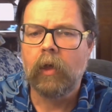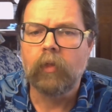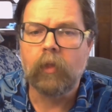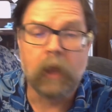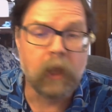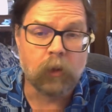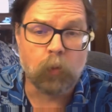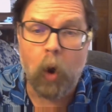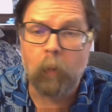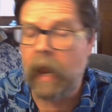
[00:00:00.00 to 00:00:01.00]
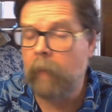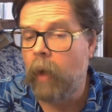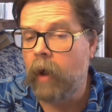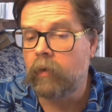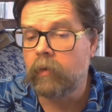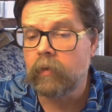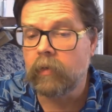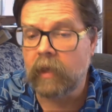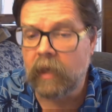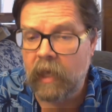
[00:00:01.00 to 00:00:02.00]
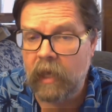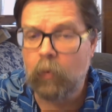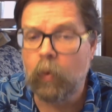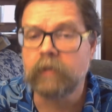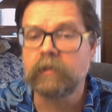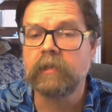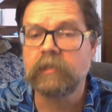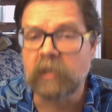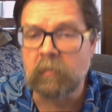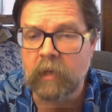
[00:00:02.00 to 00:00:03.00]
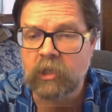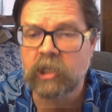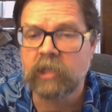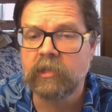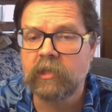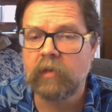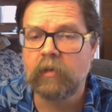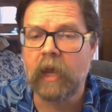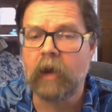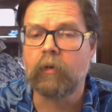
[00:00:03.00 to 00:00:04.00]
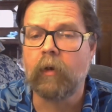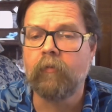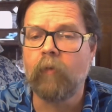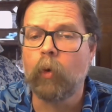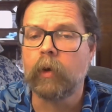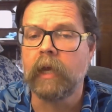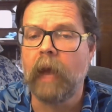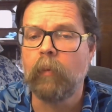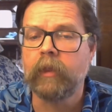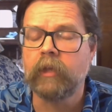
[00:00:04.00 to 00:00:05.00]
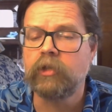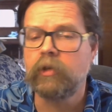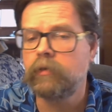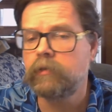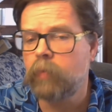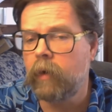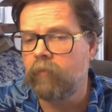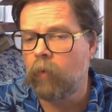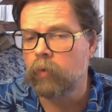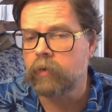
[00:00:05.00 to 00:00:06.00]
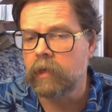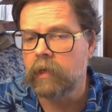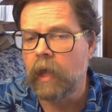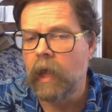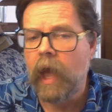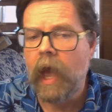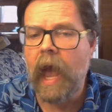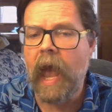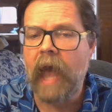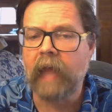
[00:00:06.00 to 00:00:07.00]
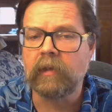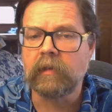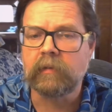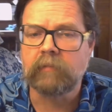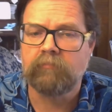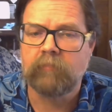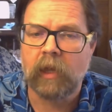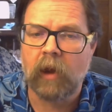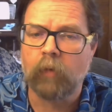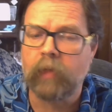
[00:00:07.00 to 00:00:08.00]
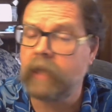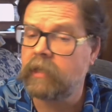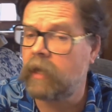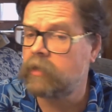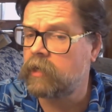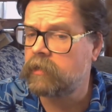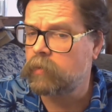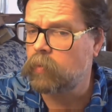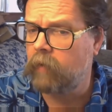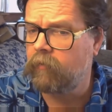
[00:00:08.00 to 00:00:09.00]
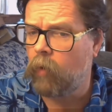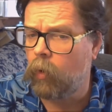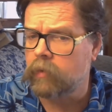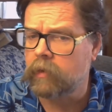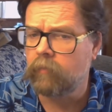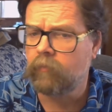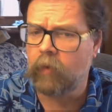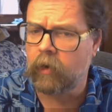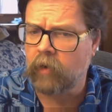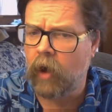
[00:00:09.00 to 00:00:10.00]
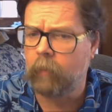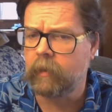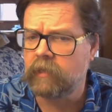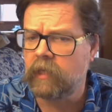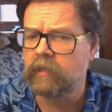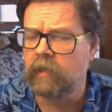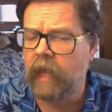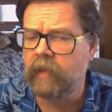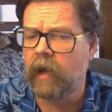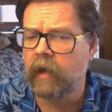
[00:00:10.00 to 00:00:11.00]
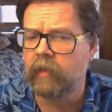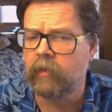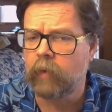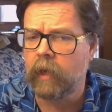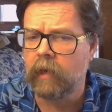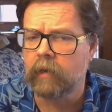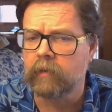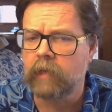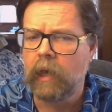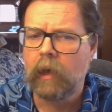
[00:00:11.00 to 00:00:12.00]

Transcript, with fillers: In the Roman Empire, the key was submission to their authority. And when the Jews revolted, and you know, they didn't just revolt for a time and season, they dug in their heels.